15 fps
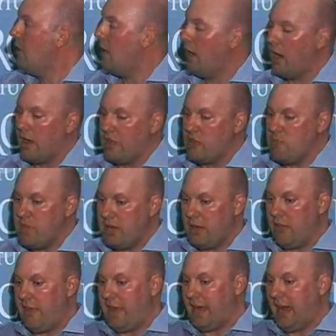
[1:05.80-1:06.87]
And the
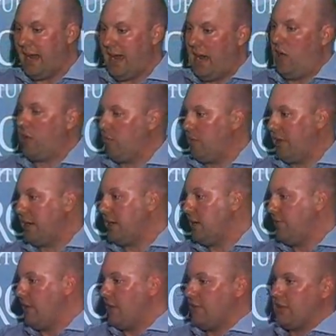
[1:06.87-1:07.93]
minute they got out of playing
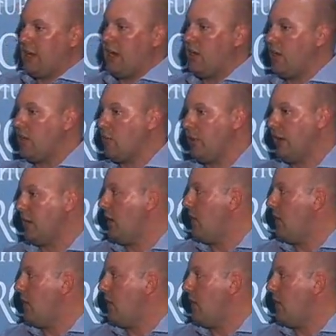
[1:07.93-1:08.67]
defense and got onto playing